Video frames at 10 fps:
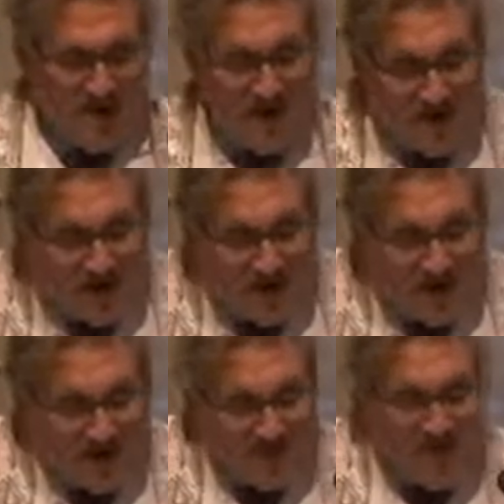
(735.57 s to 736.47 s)
The
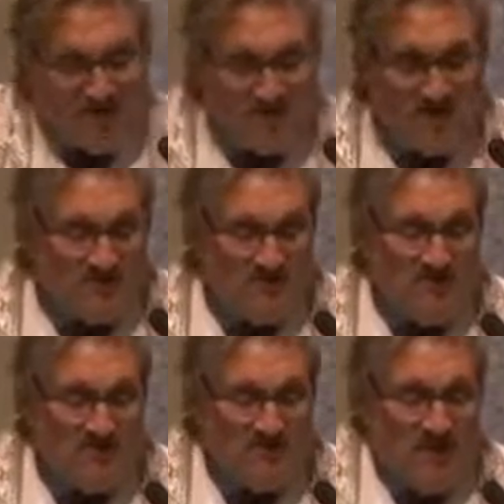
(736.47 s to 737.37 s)
second reason, it
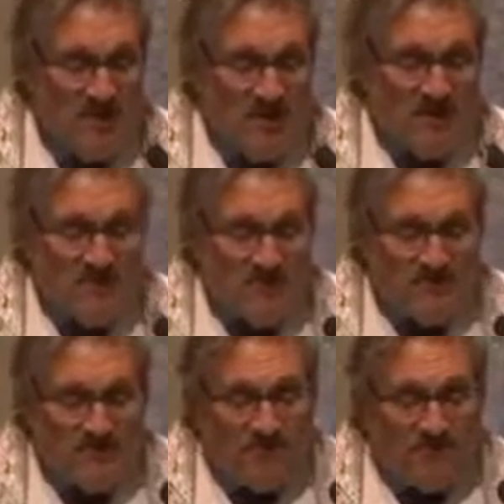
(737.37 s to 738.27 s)
seems to me,
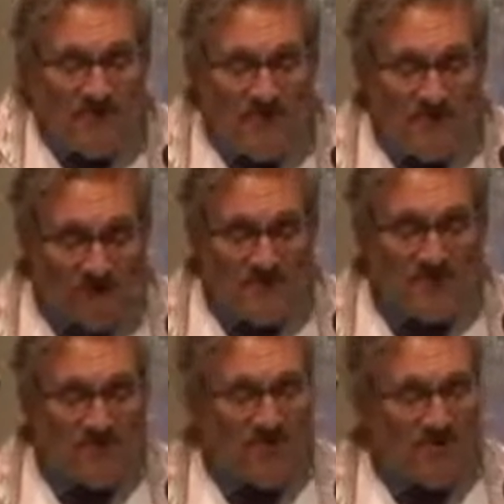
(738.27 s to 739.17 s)
comes
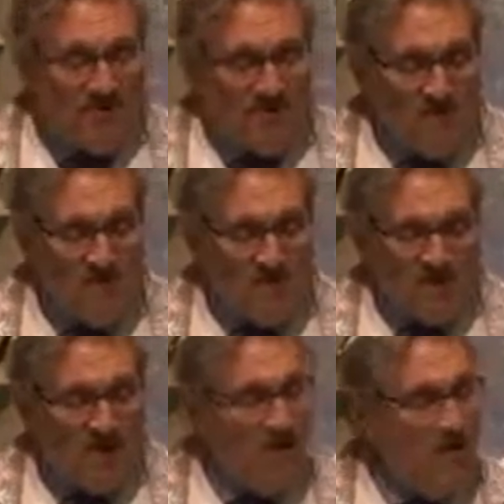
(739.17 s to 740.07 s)
directly from
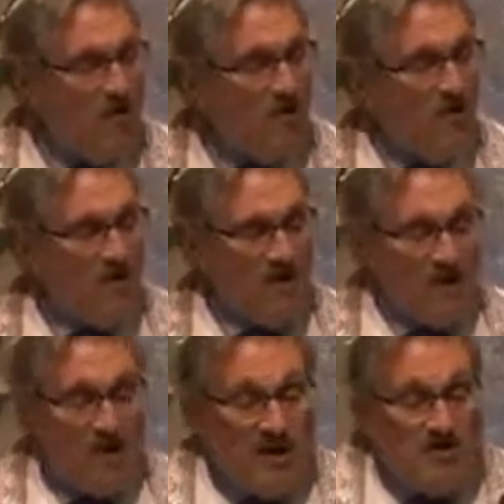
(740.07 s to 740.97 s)
Pirkei Avot, when
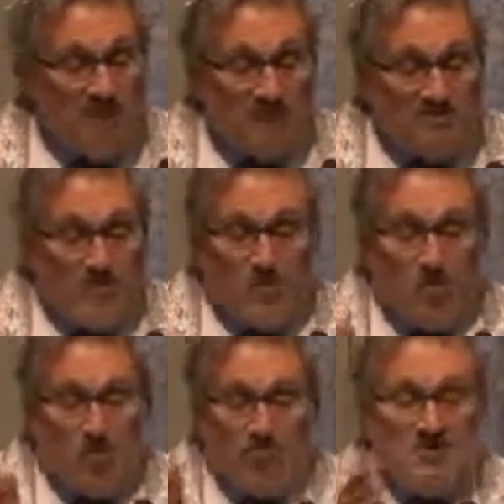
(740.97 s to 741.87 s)
Rabbi Jacob said, "The
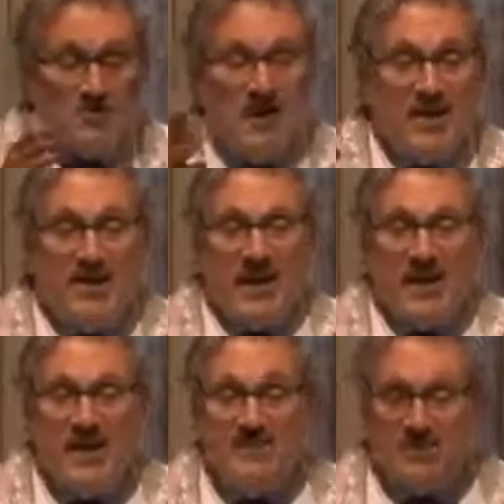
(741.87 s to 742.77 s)
world is like an
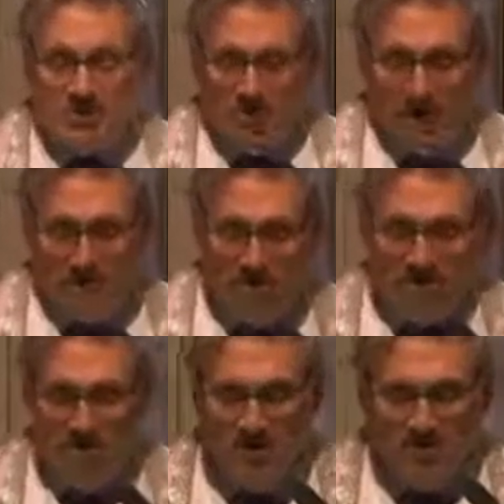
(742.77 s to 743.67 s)
antechamber
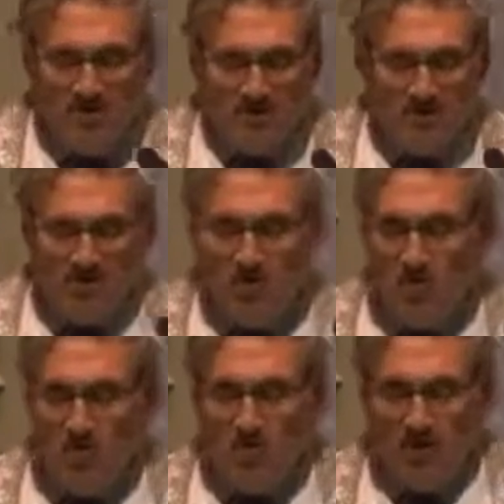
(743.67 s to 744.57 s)
to the
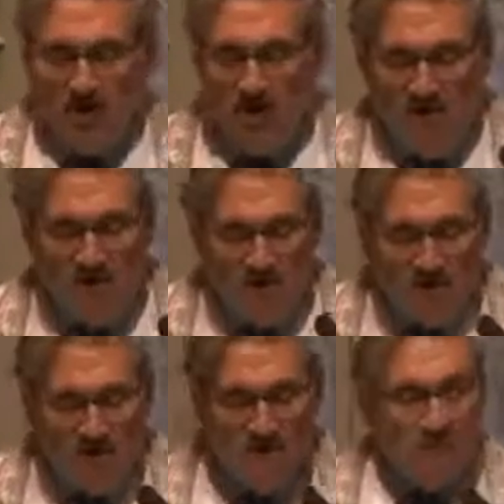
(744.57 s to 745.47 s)
world to come.
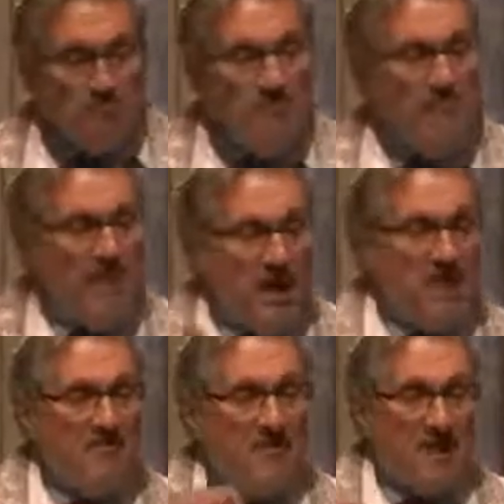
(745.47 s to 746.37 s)
Prepare
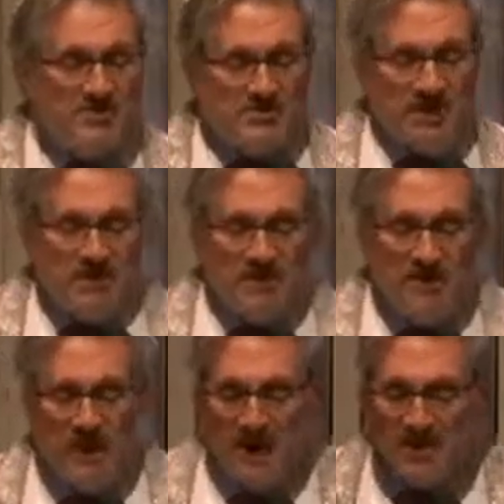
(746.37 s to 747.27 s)
thyself in the
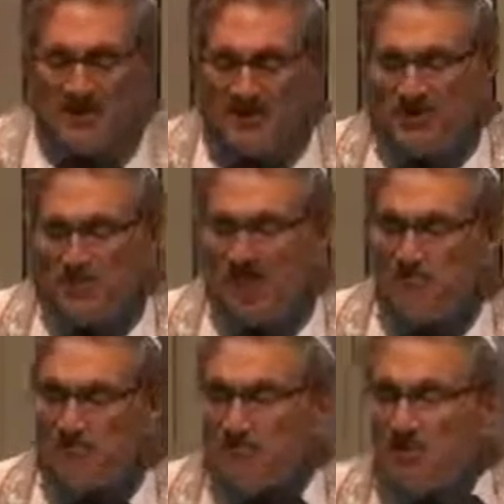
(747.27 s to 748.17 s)

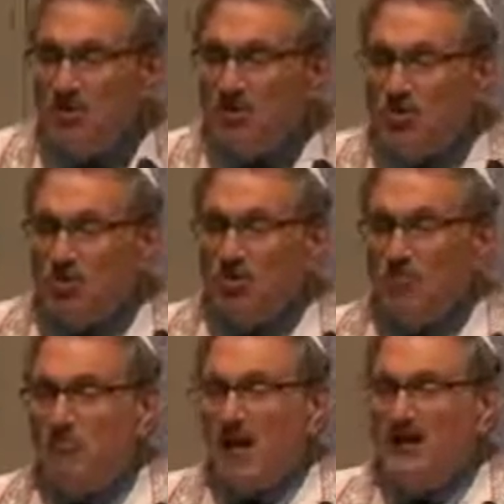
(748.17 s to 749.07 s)
antechamber, so you
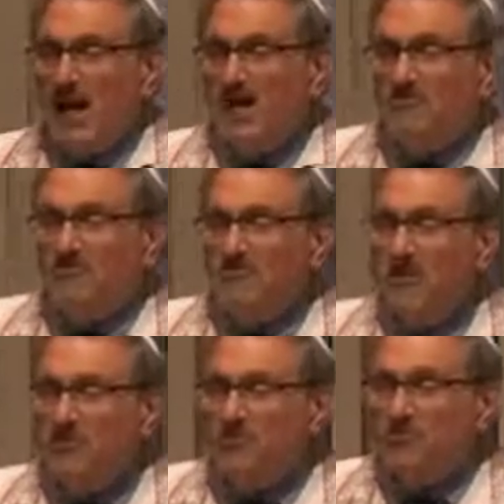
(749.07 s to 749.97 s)
might enter
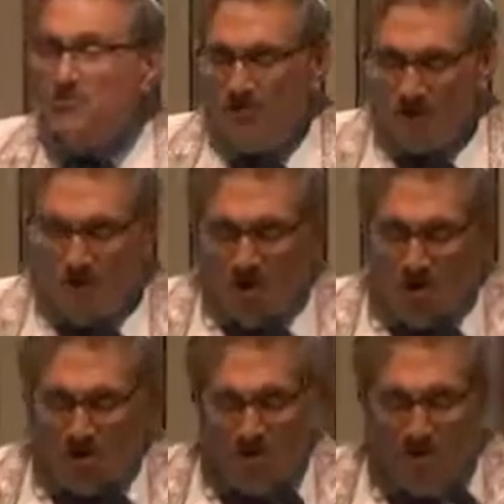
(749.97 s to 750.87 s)
into the
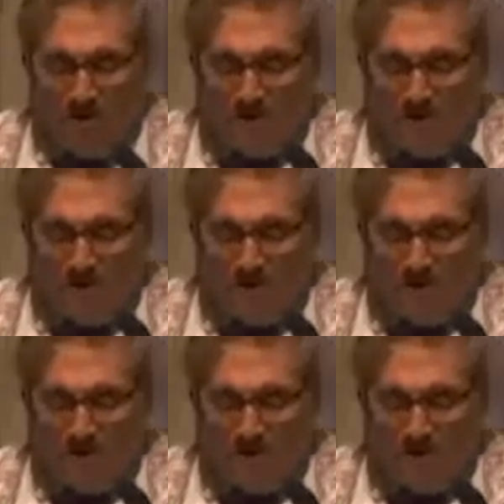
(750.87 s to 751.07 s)
hall."